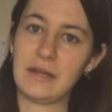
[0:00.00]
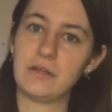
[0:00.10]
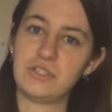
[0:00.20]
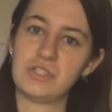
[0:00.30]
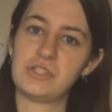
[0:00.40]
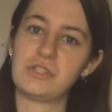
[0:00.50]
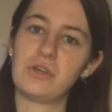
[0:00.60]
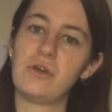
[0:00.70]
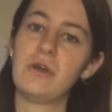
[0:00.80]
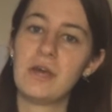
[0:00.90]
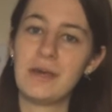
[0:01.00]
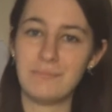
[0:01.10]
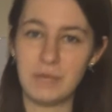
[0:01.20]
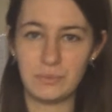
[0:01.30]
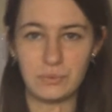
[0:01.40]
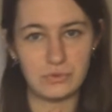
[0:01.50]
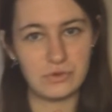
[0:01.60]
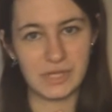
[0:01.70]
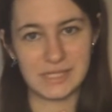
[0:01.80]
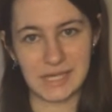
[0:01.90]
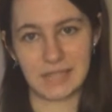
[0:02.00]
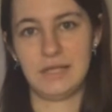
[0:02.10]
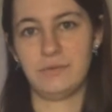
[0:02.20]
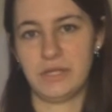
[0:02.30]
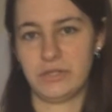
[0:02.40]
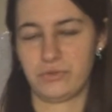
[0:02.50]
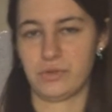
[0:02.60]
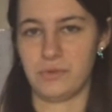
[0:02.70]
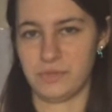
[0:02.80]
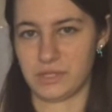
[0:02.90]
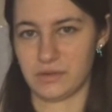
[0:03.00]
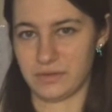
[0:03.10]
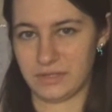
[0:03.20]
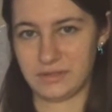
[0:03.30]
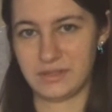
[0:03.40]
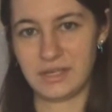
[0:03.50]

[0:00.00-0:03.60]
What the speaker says: it out, just so people knew exactly where the story was going.